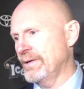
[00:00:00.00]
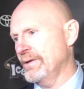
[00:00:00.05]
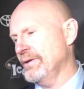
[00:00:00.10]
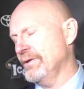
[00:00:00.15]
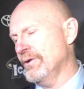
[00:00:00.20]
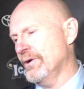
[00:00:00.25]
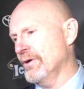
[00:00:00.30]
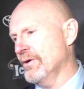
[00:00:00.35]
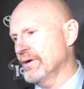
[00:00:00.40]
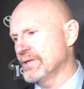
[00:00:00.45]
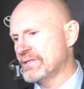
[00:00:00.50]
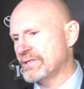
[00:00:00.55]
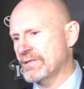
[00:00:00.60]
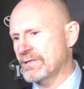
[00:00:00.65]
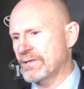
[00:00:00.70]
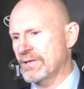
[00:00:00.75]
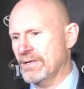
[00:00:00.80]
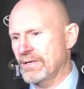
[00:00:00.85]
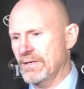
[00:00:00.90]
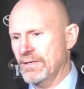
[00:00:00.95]
You know,
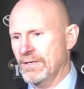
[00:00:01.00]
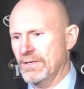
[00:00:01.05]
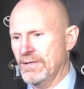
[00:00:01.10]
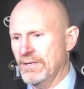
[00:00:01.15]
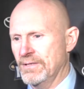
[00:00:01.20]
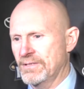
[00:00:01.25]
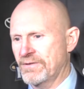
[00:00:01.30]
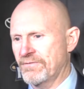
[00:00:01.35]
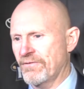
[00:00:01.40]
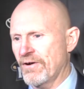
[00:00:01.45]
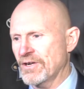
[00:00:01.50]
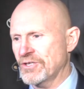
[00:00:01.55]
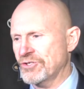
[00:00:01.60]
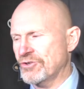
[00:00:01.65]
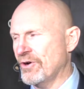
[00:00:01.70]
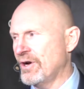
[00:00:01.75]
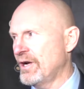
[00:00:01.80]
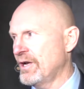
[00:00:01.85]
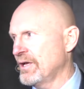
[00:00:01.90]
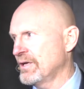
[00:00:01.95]
it's
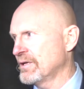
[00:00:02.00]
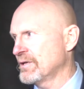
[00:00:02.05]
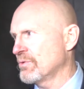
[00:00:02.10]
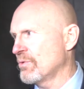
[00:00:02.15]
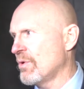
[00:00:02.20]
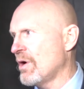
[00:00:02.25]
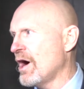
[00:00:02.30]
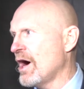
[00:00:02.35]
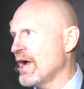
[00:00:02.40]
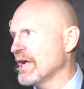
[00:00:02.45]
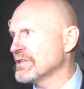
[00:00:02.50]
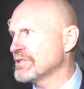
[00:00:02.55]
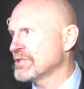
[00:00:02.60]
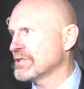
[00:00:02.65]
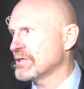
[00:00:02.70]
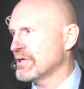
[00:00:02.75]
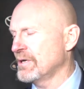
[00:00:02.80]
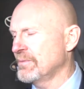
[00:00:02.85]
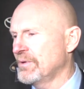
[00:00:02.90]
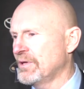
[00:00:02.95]
frustrating to
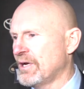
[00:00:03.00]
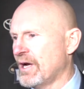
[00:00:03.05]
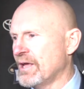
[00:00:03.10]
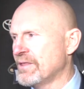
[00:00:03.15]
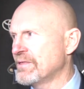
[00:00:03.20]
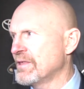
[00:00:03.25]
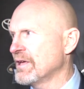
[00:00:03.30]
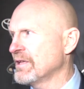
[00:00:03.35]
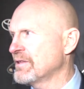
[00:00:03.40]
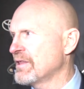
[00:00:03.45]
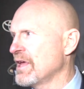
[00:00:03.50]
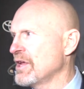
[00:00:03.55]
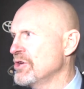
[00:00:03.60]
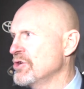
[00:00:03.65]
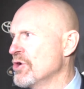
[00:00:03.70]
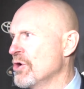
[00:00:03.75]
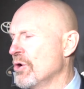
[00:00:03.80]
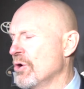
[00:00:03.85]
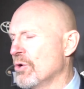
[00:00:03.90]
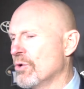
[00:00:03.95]
watch. I mean, I think they
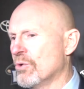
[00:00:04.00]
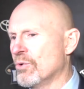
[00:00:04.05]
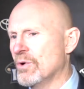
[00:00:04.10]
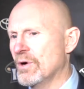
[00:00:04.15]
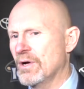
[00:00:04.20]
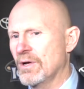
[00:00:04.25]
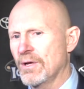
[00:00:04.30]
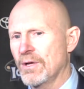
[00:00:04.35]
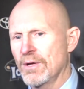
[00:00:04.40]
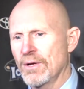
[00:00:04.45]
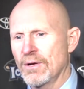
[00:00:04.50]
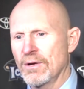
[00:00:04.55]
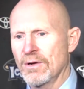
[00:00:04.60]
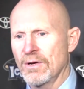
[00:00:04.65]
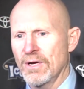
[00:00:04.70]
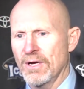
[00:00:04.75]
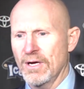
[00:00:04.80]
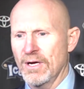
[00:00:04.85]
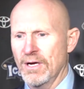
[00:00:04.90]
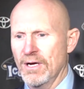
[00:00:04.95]
know
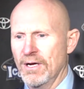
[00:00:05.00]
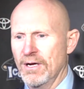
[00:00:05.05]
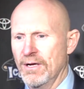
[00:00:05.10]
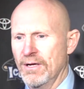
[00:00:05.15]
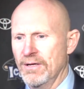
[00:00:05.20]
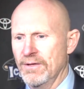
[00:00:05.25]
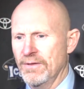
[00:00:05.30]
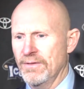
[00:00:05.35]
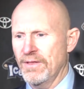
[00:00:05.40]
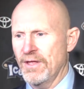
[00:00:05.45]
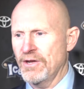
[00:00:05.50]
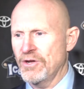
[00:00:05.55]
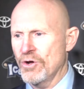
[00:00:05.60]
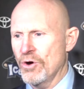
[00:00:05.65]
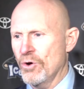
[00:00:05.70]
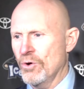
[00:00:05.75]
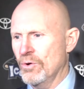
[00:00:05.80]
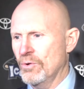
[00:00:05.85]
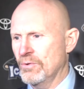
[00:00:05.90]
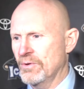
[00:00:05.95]

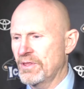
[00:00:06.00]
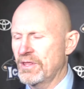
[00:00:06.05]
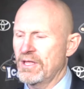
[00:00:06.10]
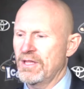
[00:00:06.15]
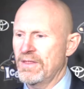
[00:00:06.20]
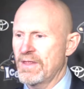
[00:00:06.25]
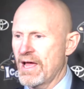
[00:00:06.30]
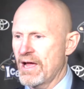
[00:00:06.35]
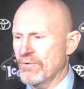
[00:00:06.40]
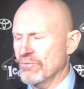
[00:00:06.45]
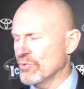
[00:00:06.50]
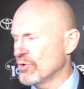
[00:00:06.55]
within that